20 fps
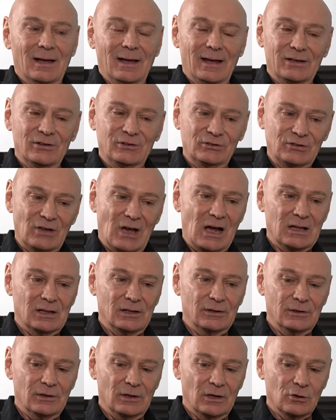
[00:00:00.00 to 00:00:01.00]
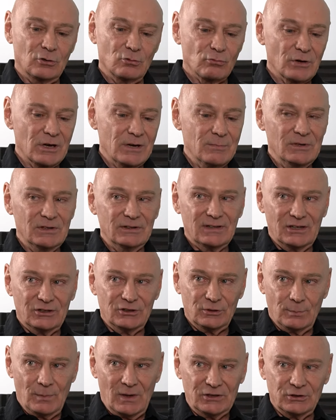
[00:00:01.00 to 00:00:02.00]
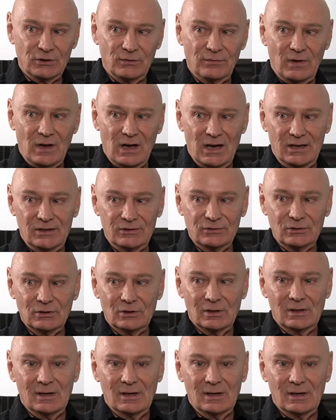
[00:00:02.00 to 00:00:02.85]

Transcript: a solid agreement that specifies